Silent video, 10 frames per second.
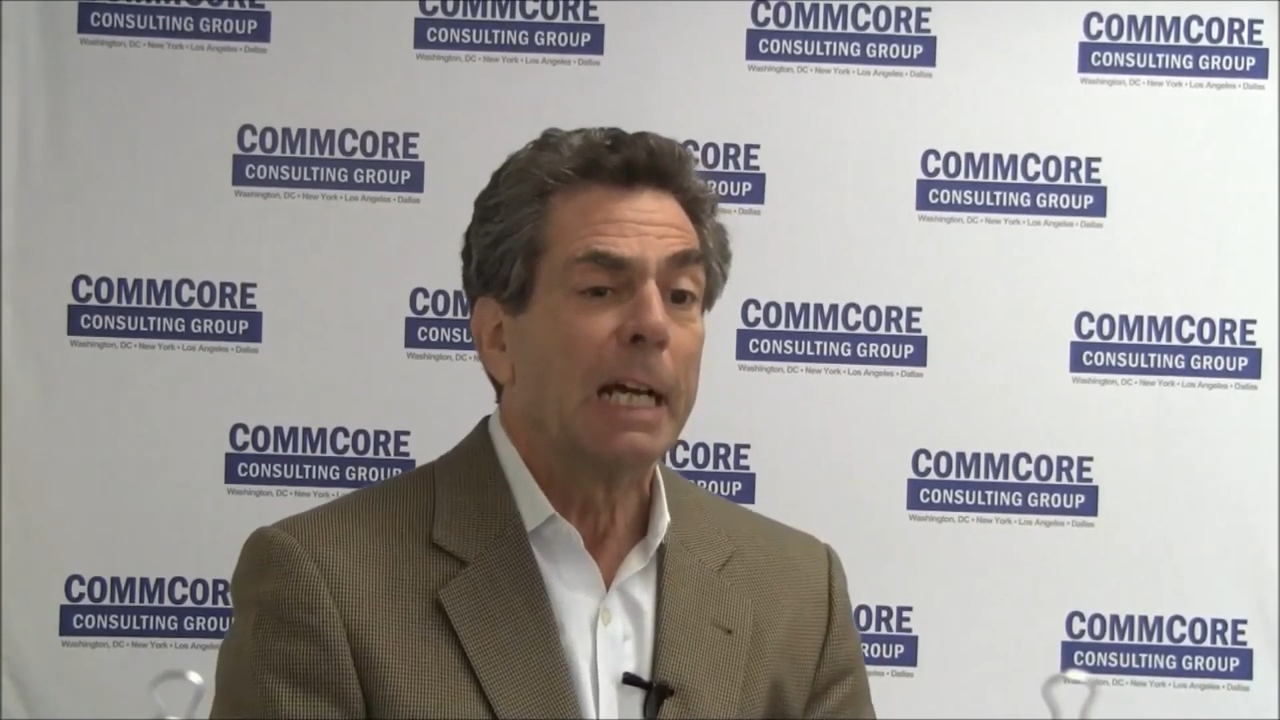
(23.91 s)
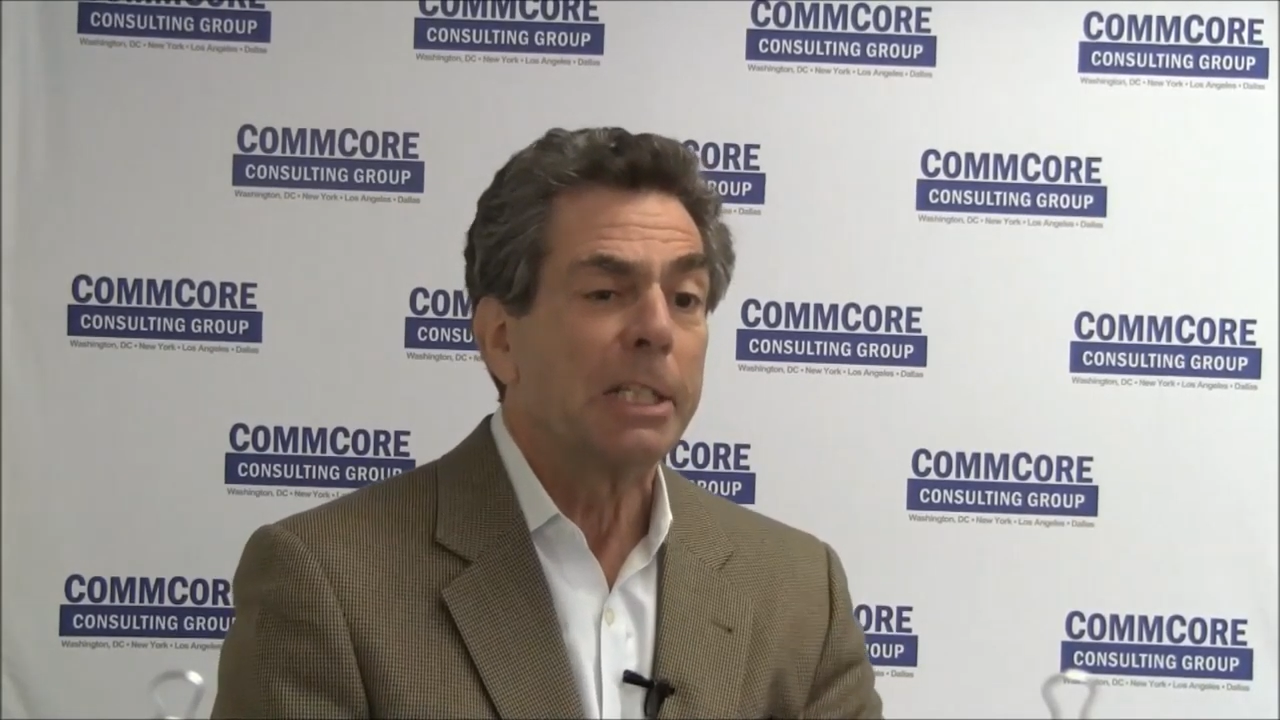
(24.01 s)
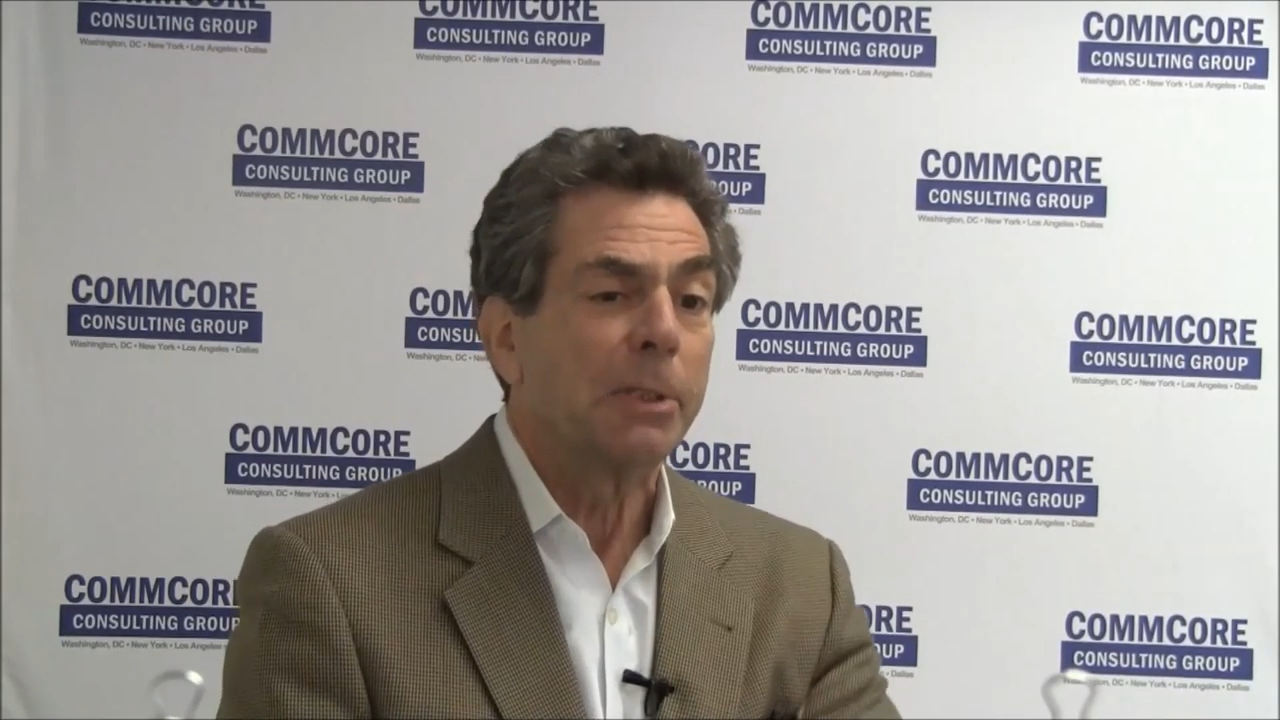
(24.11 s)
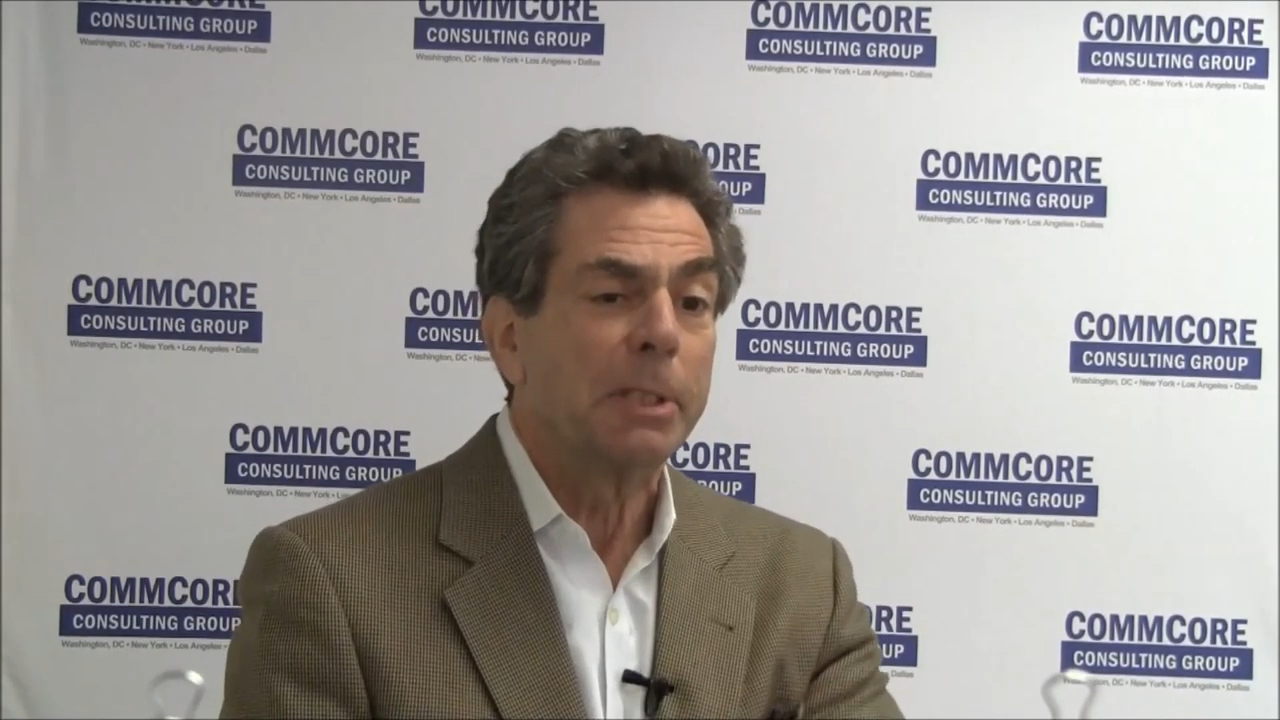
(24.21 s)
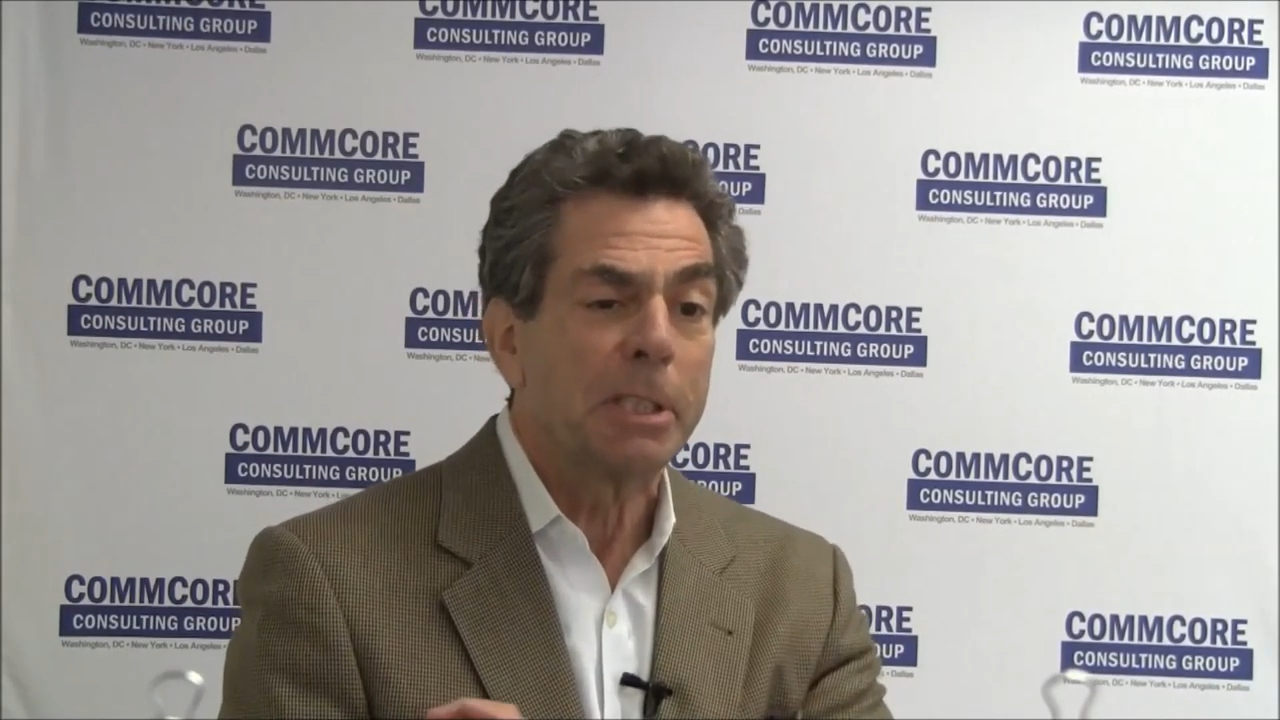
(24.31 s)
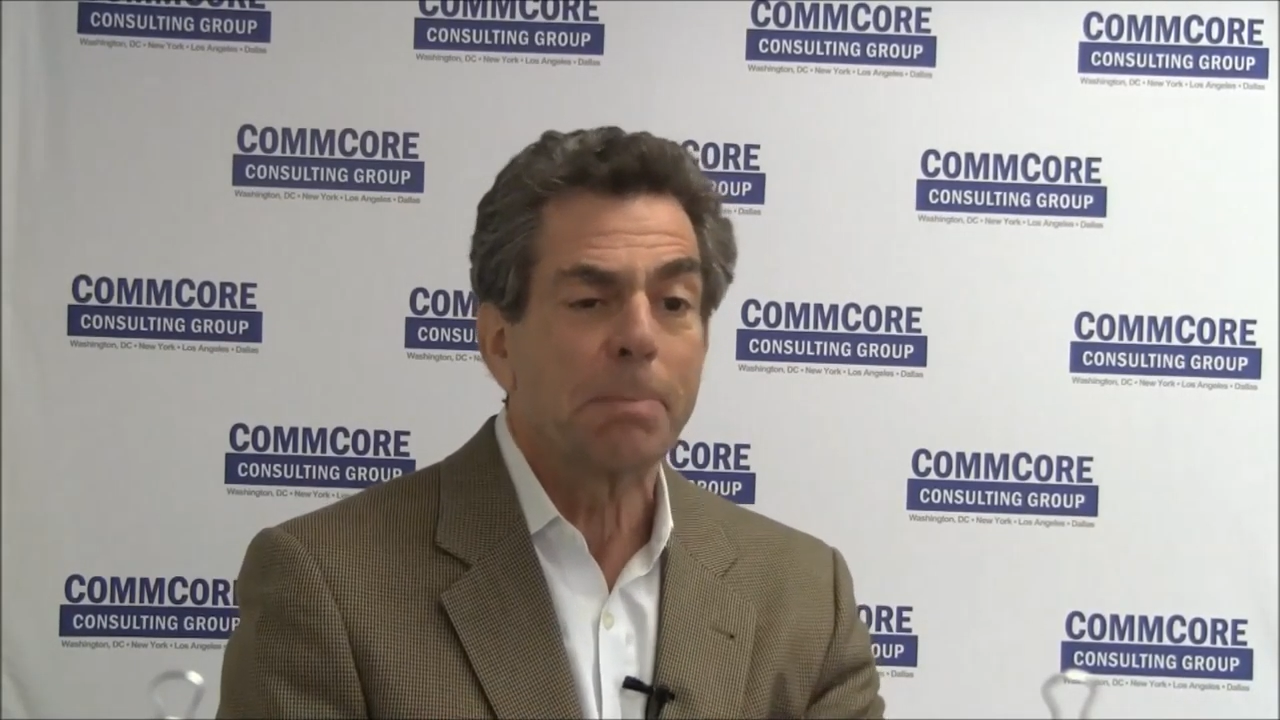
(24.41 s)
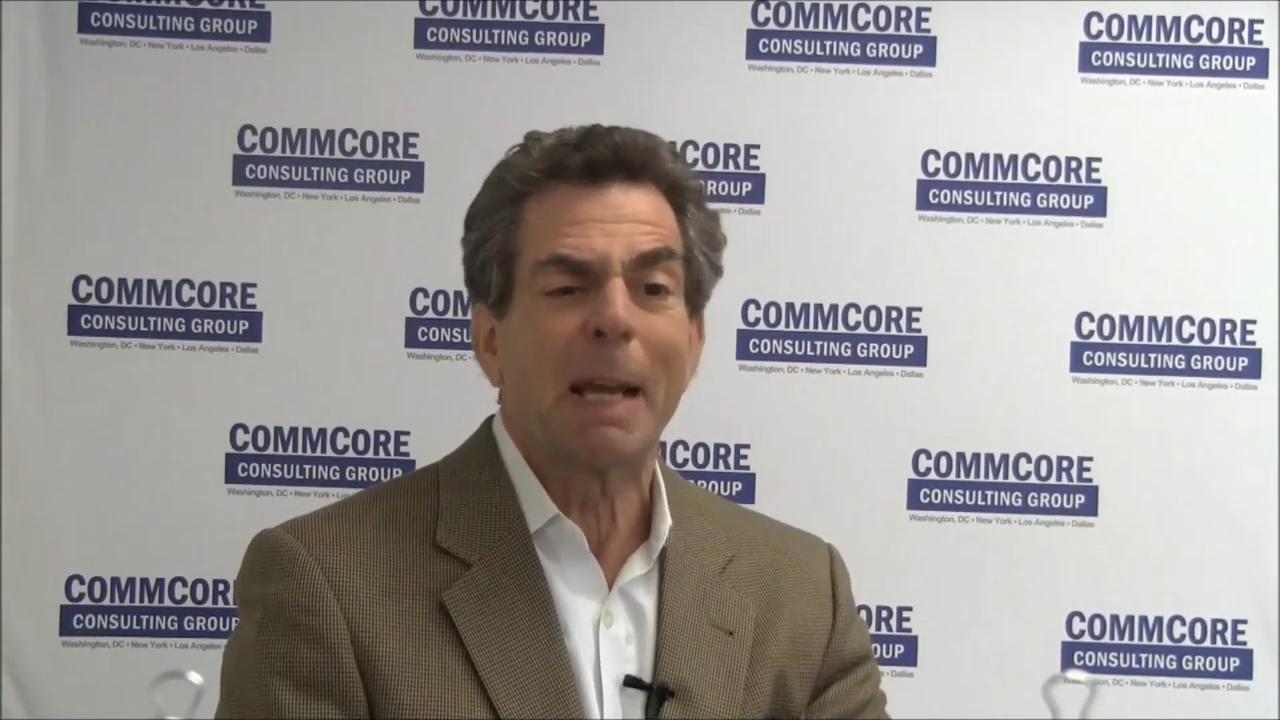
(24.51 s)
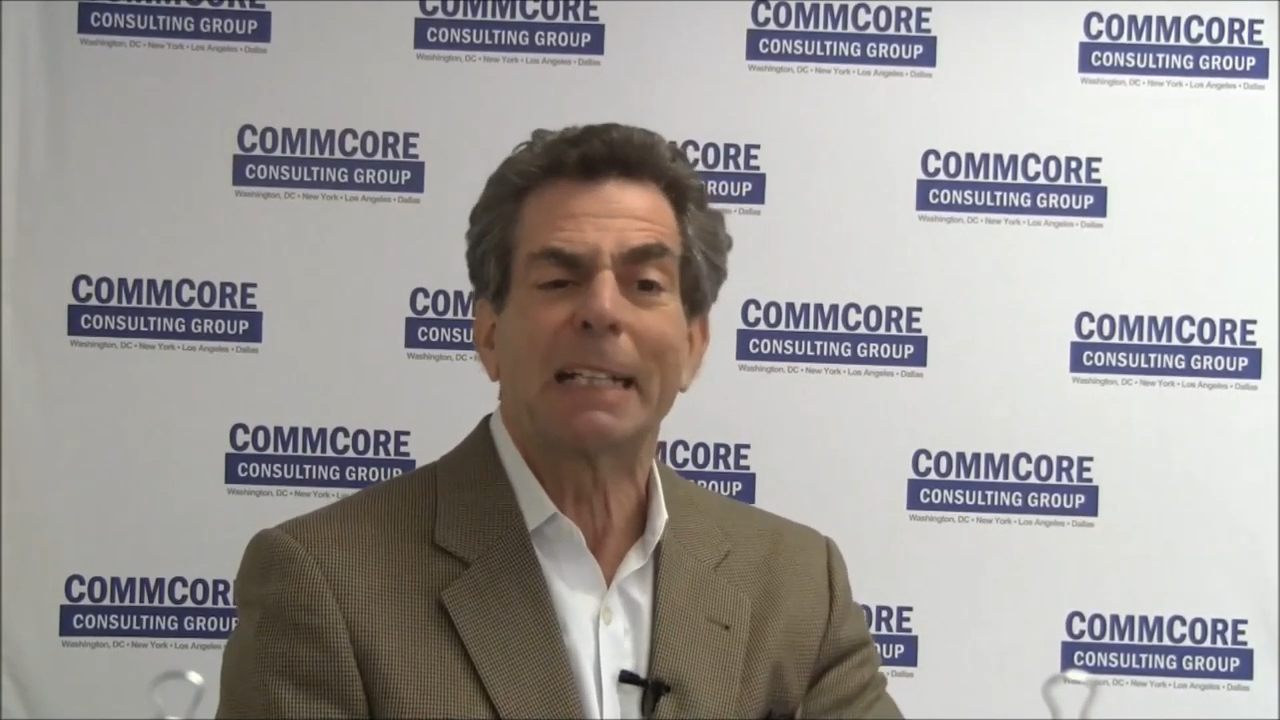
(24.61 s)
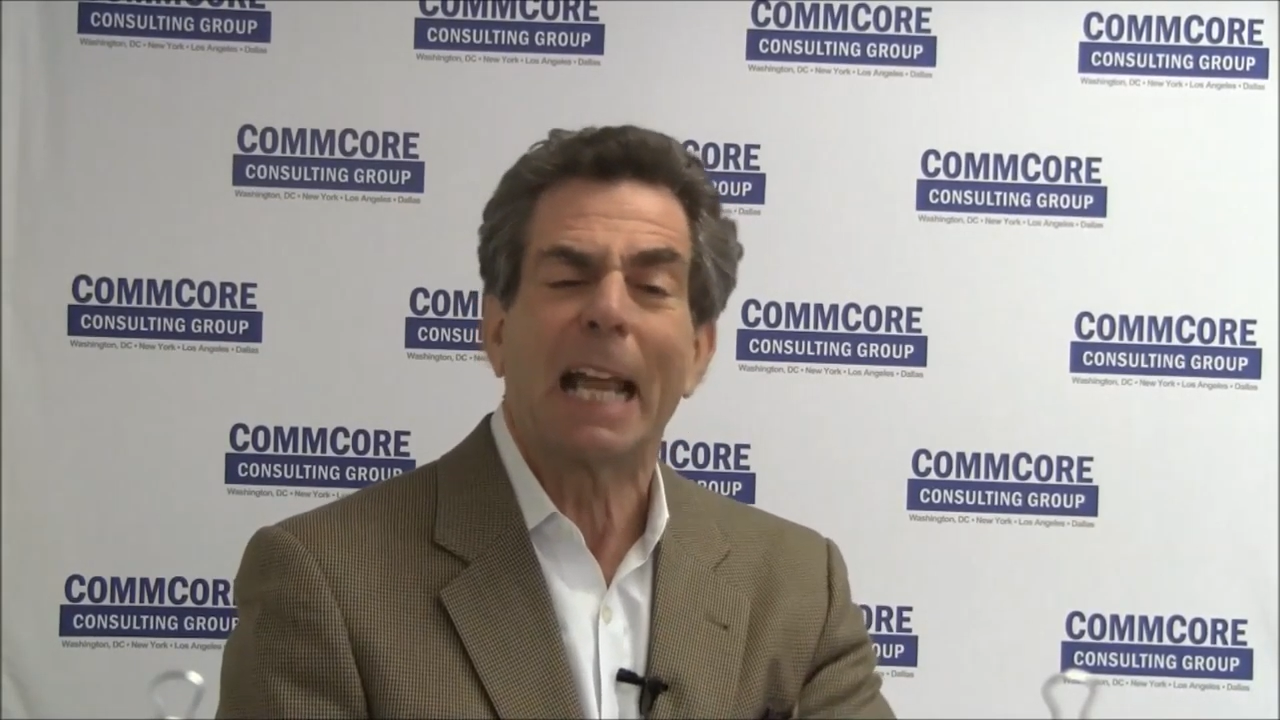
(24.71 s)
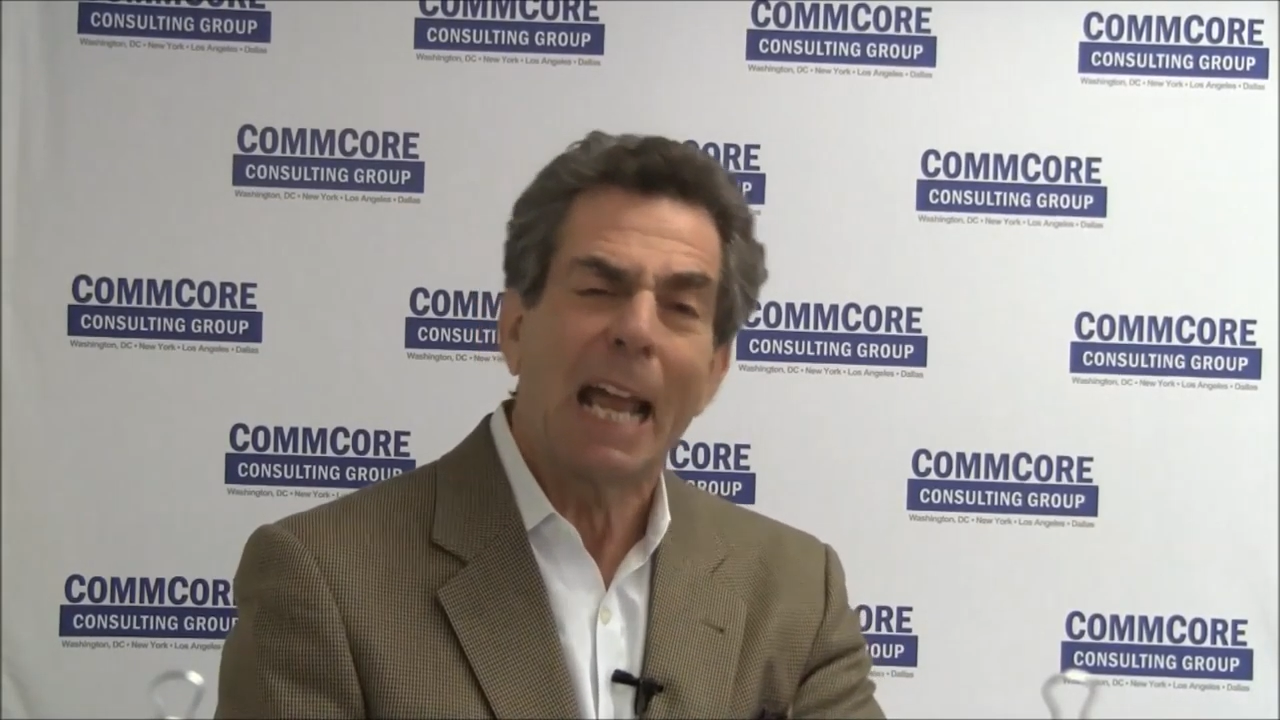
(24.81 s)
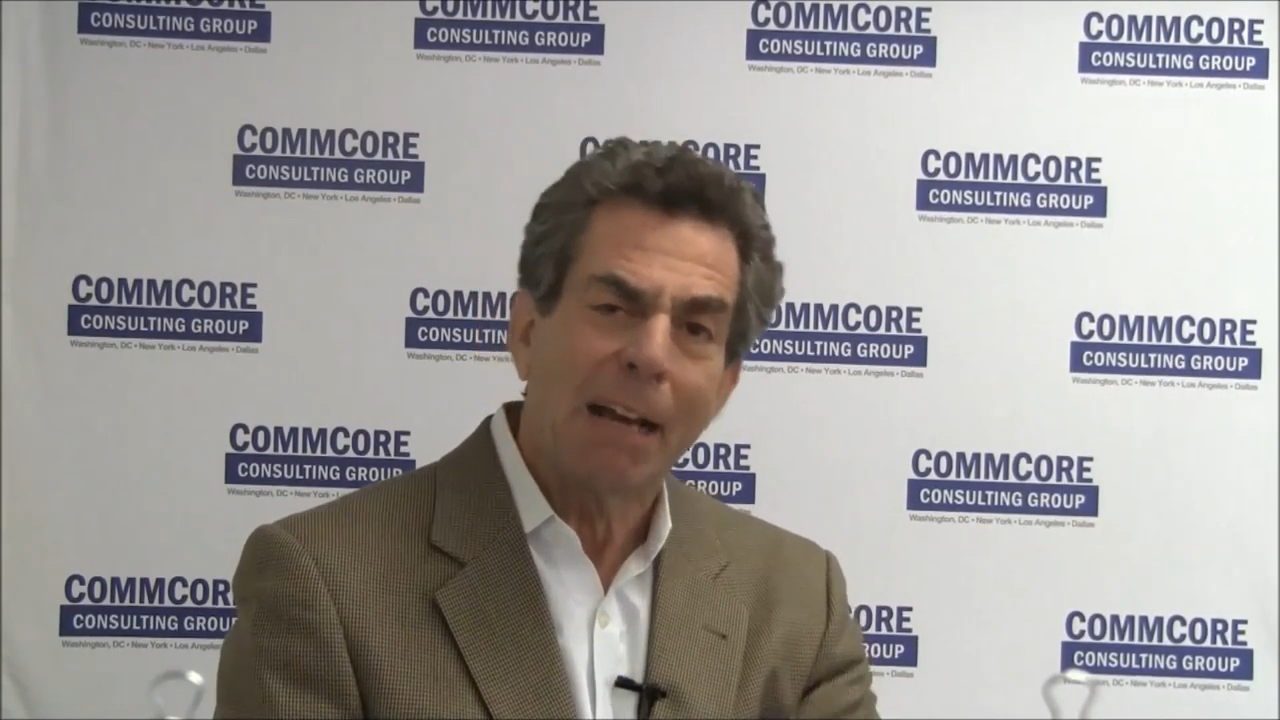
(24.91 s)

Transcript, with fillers: to inspect